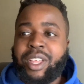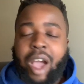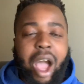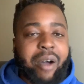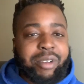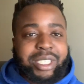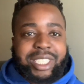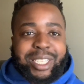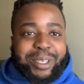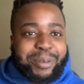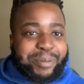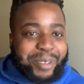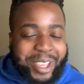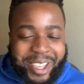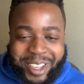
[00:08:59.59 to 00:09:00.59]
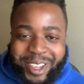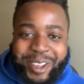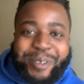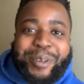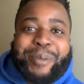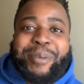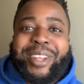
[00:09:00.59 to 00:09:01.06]
Obviously,
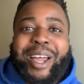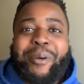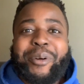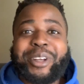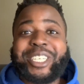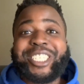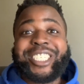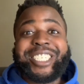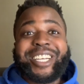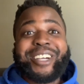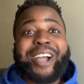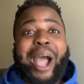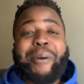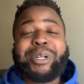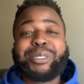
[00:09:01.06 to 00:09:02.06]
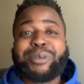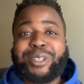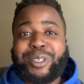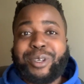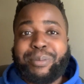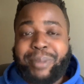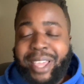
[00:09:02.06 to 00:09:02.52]
you may not want to share how much
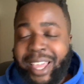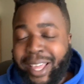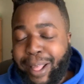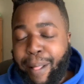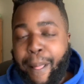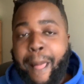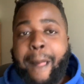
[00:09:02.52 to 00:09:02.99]
money you make,